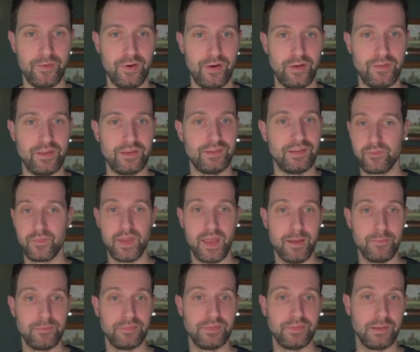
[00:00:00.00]
this
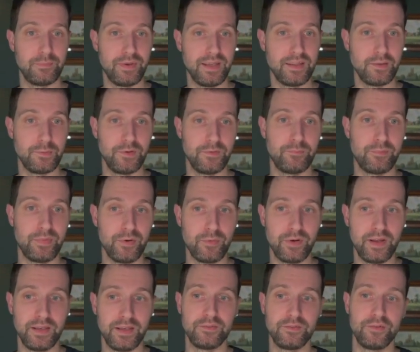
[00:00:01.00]
MCP that we've built
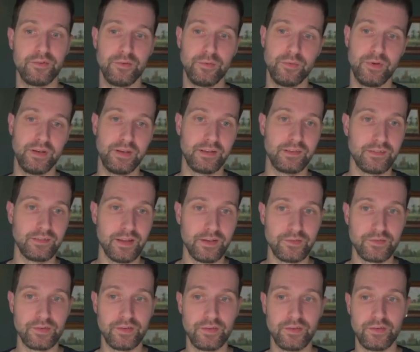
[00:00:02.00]
into an
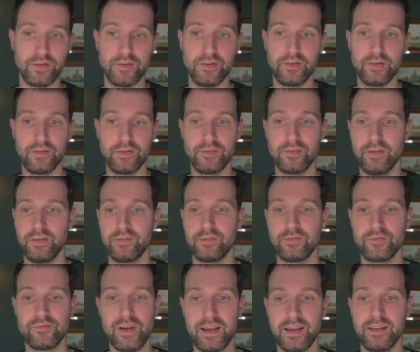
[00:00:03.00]
extension that you can just
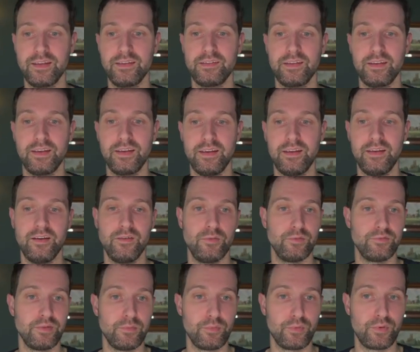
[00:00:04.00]
drag into here or
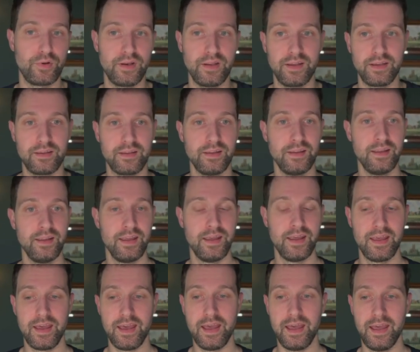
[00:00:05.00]
double click
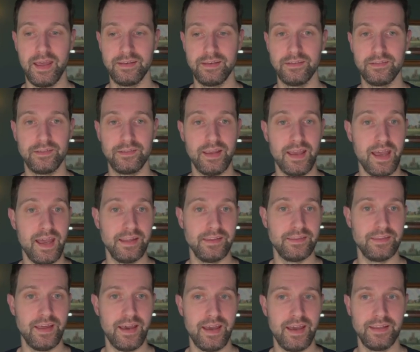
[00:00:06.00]
and add
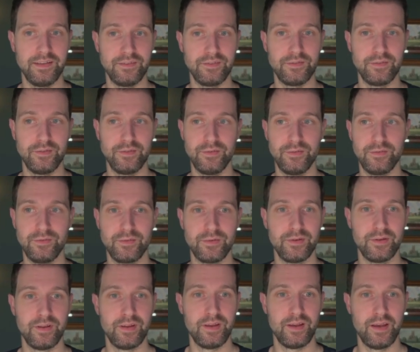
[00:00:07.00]
that into
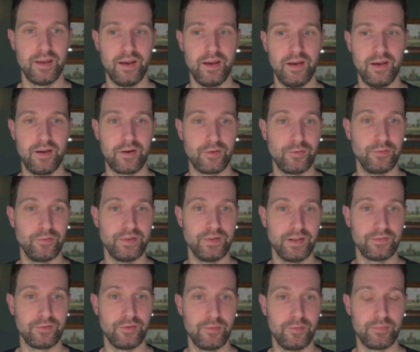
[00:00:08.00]
Claude
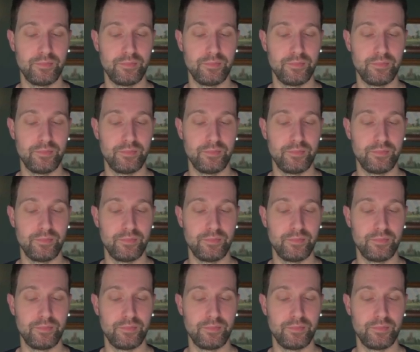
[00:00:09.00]
Desktop.